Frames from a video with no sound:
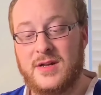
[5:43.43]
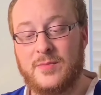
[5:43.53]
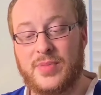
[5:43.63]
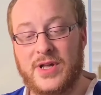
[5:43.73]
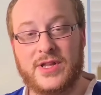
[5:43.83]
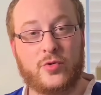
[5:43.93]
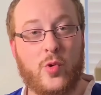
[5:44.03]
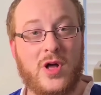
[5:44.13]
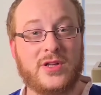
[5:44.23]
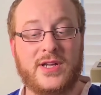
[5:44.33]
but the
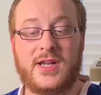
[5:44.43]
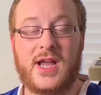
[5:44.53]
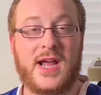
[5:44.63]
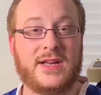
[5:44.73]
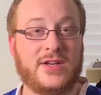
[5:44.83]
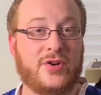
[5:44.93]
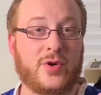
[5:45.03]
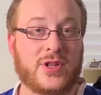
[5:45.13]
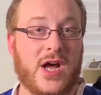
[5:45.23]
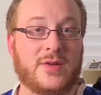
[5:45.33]
quality and, you know,
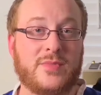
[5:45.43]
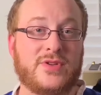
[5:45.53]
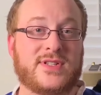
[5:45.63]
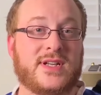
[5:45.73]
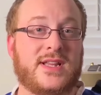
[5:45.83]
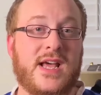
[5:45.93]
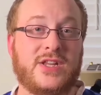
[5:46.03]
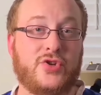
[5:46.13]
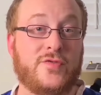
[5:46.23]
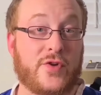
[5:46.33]
a lot of music
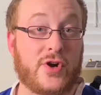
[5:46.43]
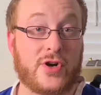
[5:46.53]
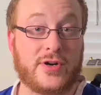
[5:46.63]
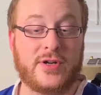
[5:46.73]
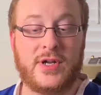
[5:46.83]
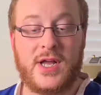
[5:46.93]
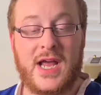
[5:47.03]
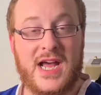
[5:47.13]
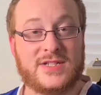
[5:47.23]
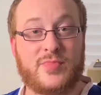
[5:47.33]
that you've heard
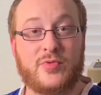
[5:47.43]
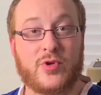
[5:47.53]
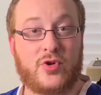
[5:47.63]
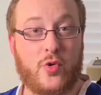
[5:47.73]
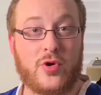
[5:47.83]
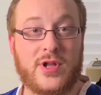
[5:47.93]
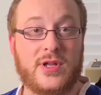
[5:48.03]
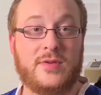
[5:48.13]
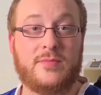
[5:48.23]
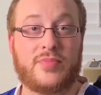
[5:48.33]
has been recorded,